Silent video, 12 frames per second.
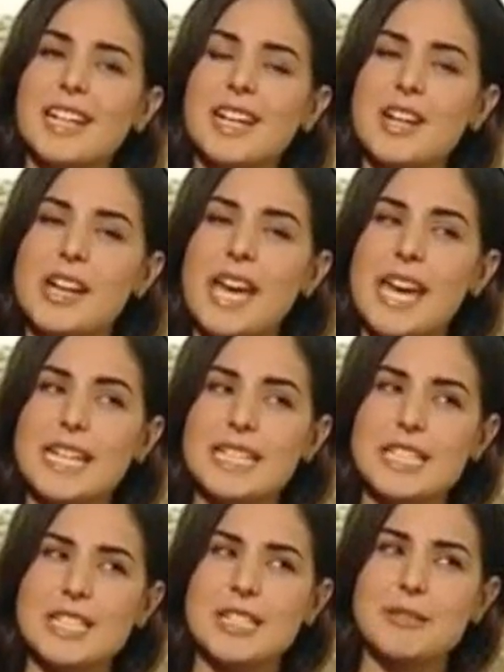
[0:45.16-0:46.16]
Uh,
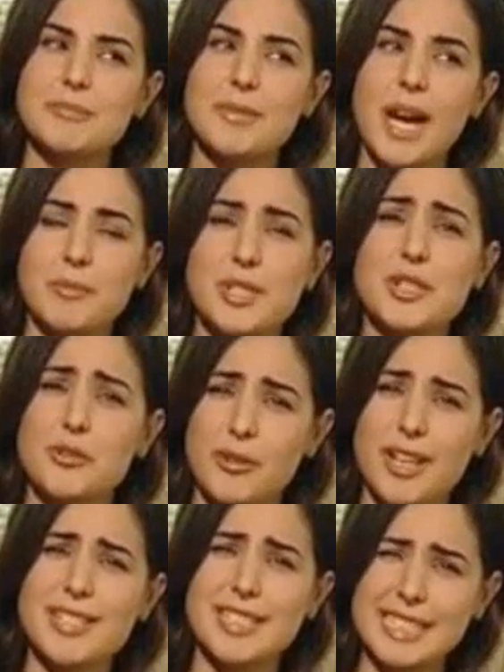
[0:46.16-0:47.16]
and um, I'm
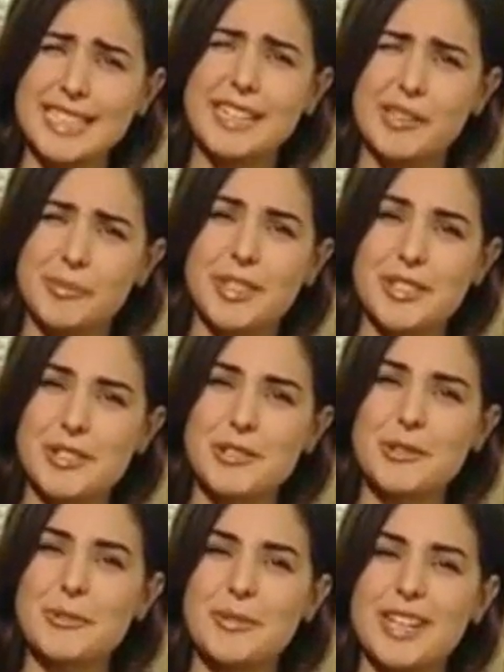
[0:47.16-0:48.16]
stressed a little bit
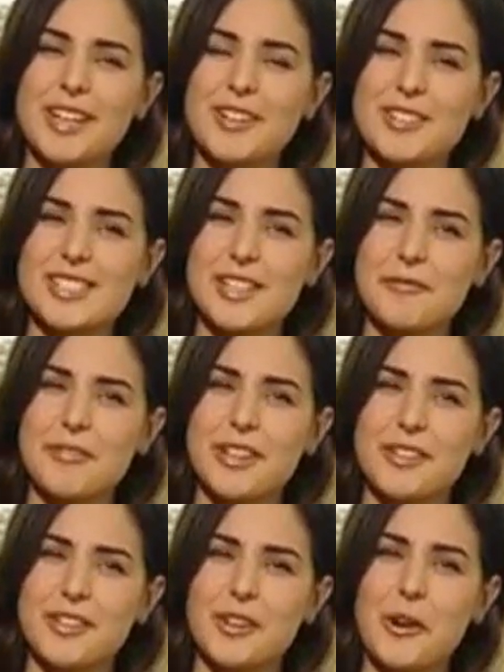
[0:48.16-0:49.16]
too, because I
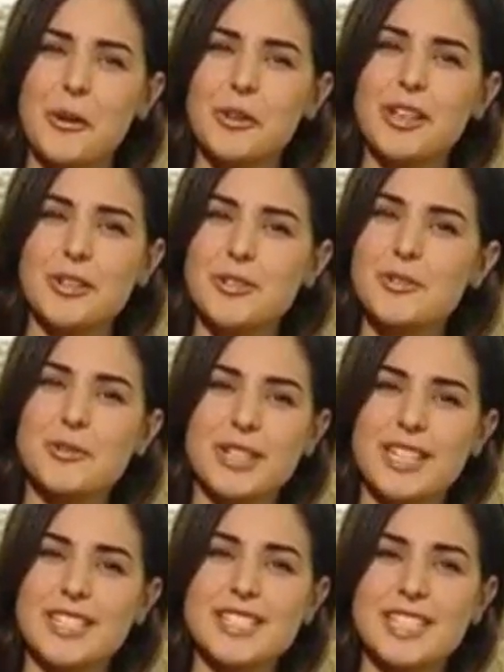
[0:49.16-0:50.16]
feel the whole
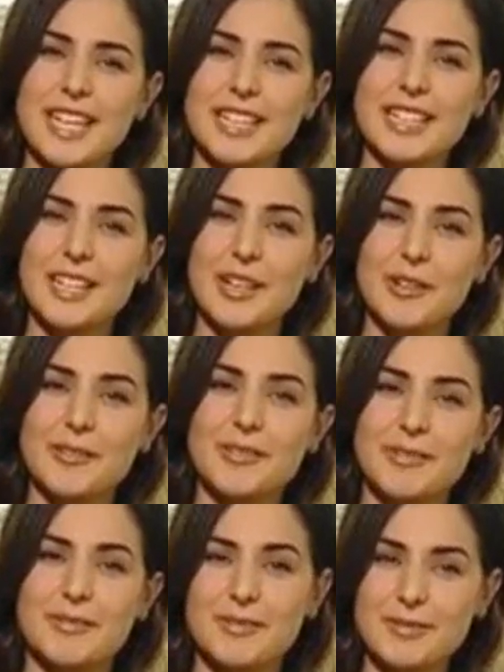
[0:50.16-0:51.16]
country standing
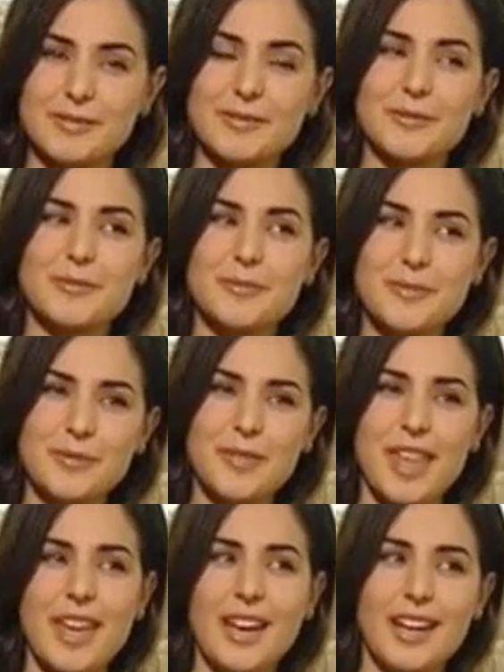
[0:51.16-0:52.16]
on,
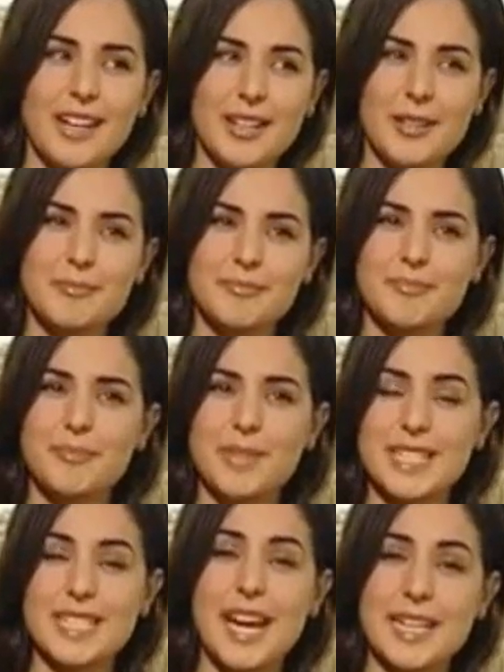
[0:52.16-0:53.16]
um,
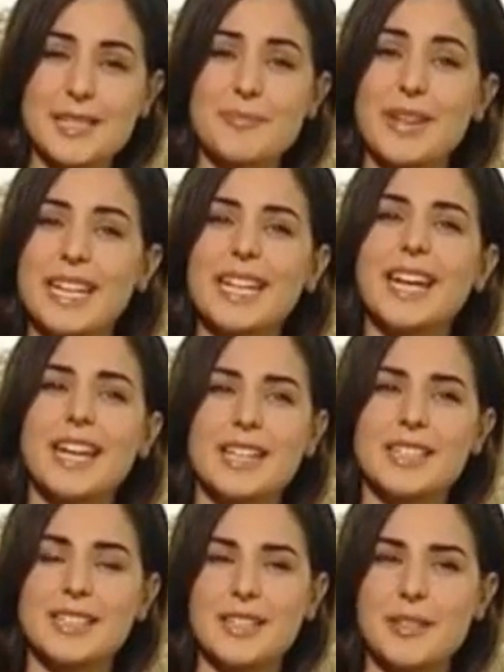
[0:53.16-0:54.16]
besides me,
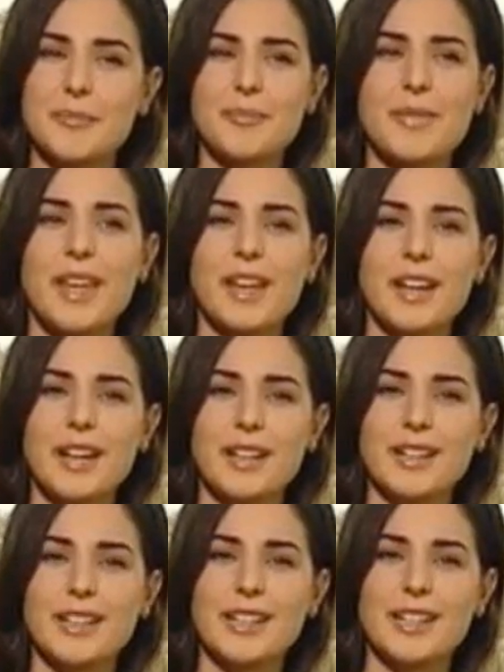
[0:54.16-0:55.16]
and uh,
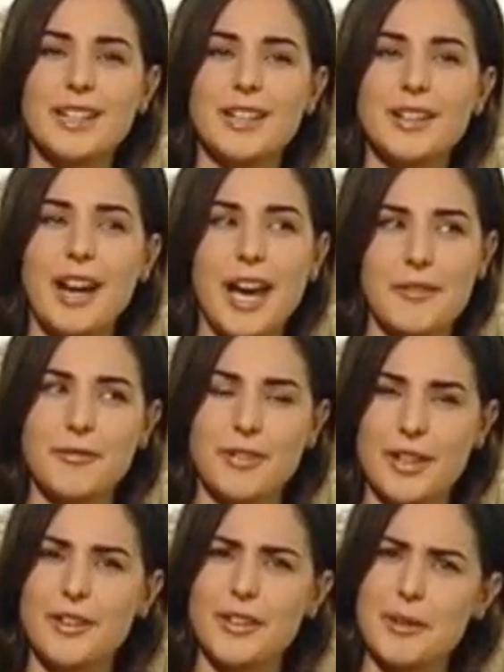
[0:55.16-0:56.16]
uh, I
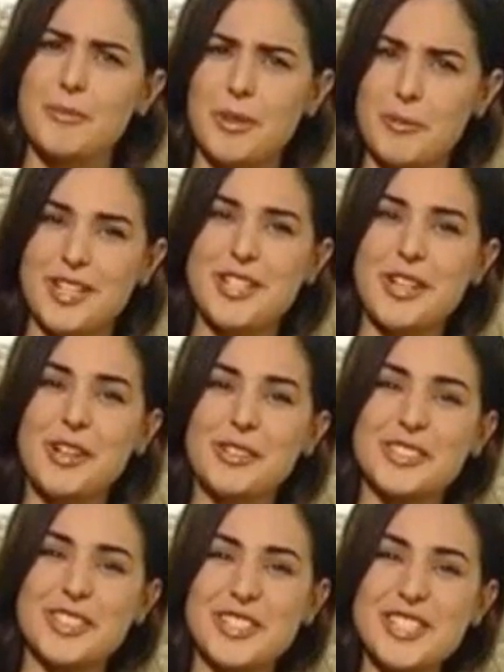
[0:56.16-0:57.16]
feel them on my
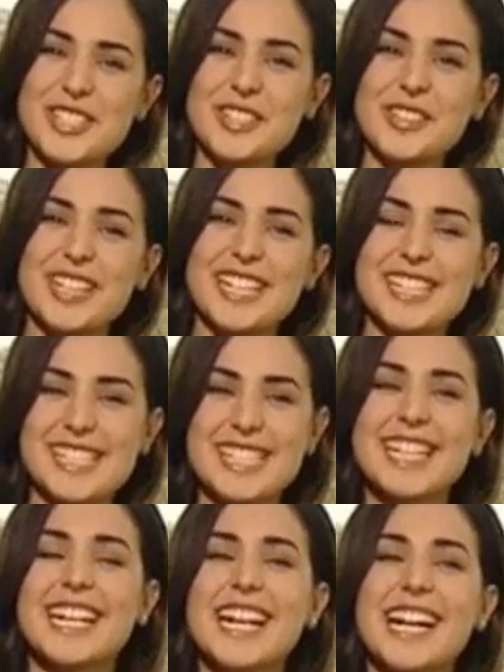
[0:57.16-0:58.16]
shoulders, so
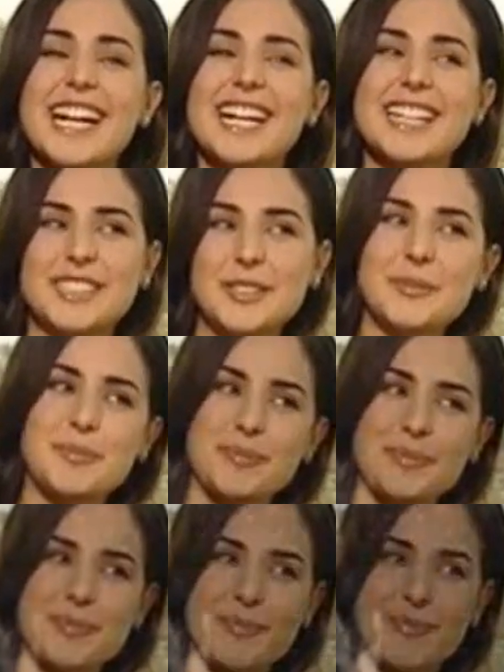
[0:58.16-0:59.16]
it's, um,